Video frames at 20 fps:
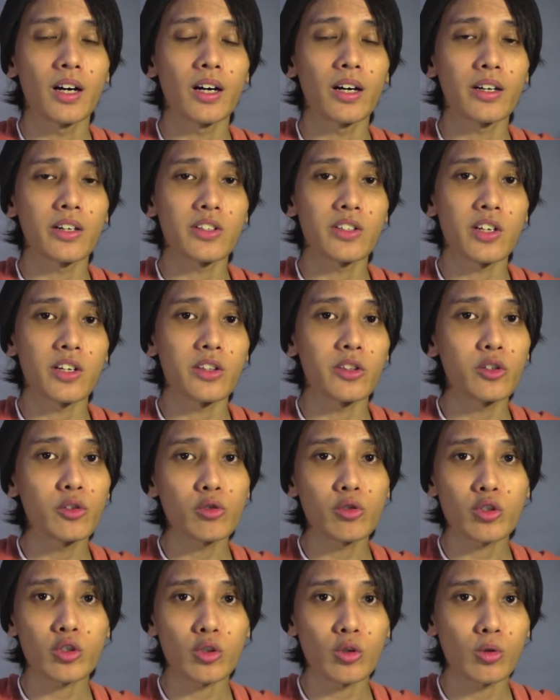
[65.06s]
is a new
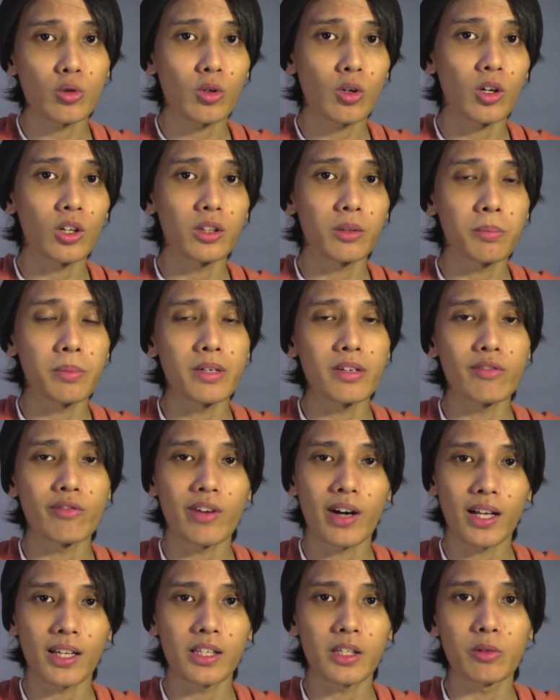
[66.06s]
show called
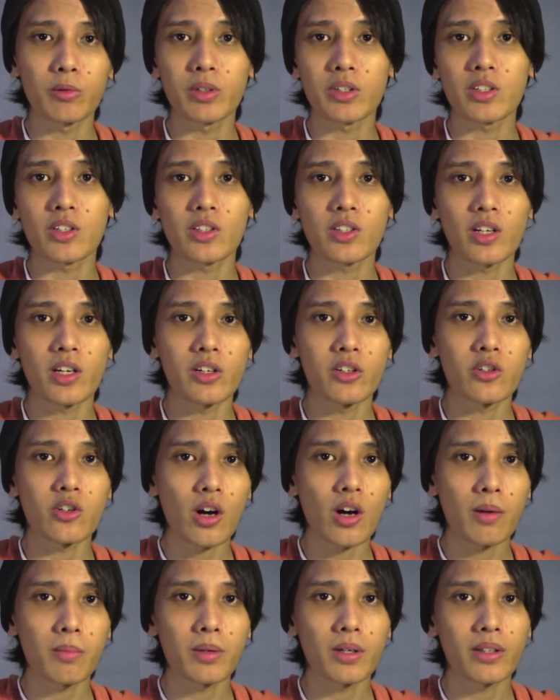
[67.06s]
P-Valley, which is a
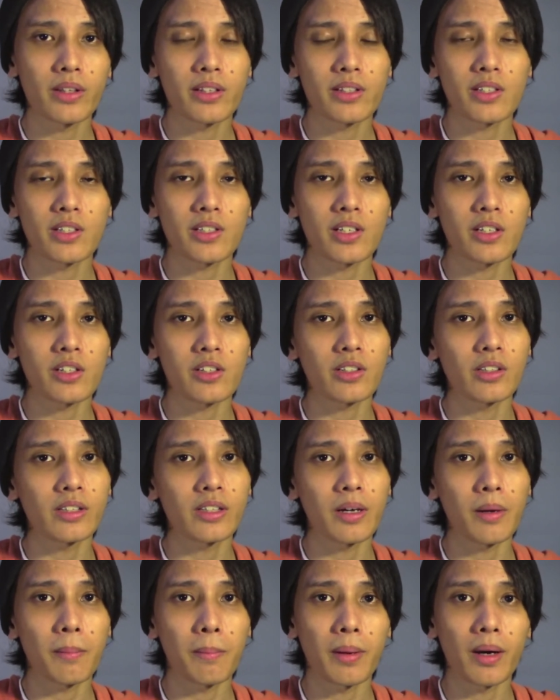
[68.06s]
drama that's essentially
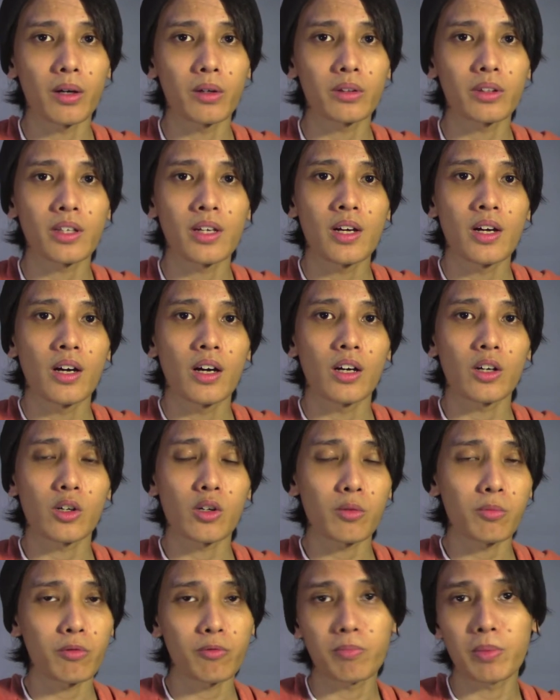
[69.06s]
about a
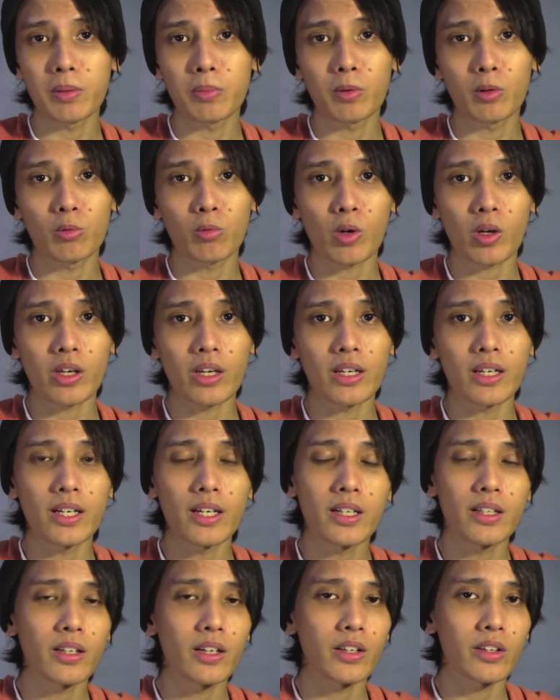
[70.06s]
group of people working
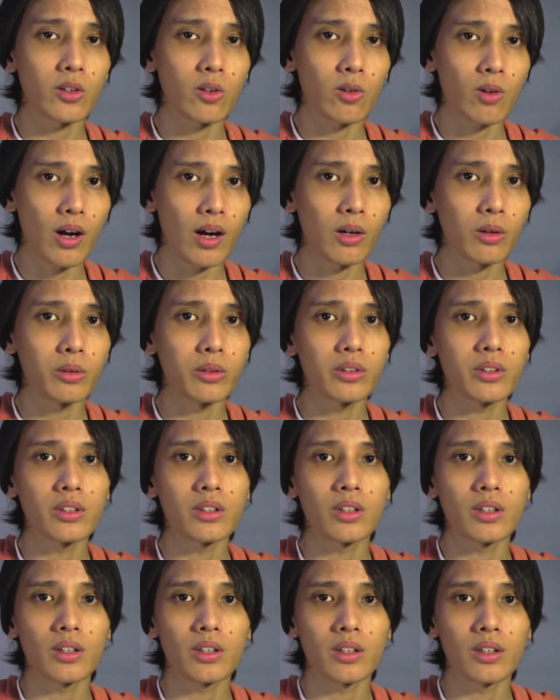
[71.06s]
in and around
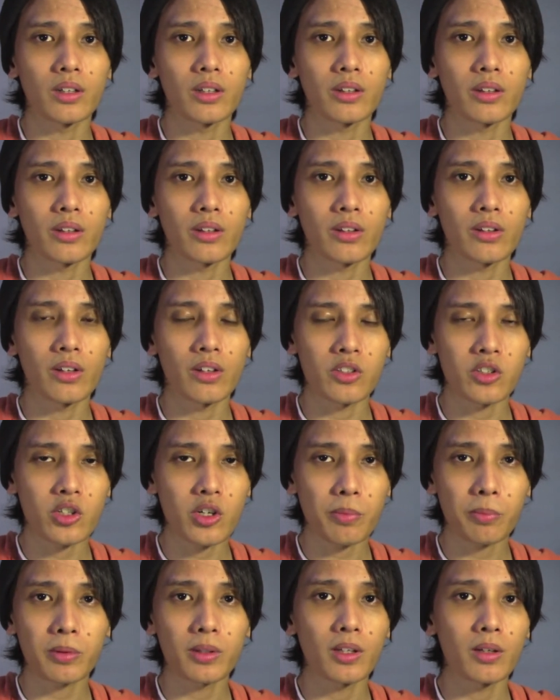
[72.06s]
a
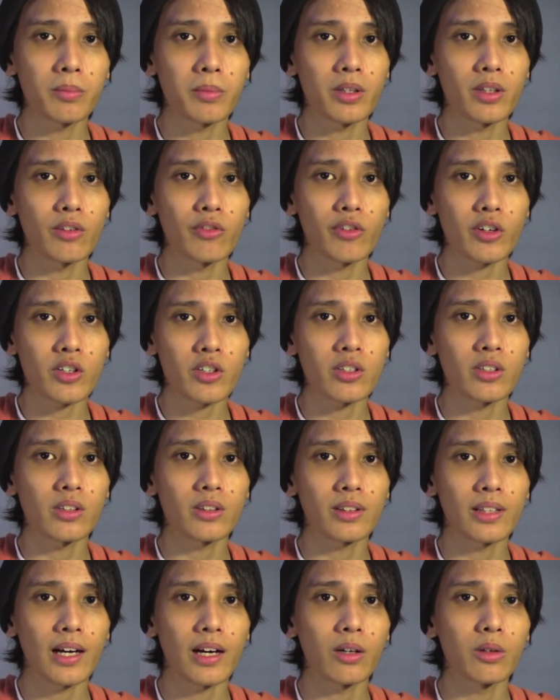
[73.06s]
strip club in the fictional
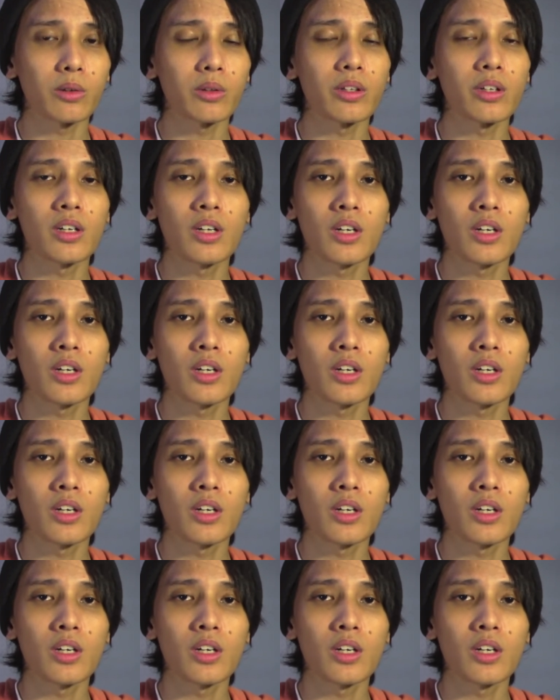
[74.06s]
town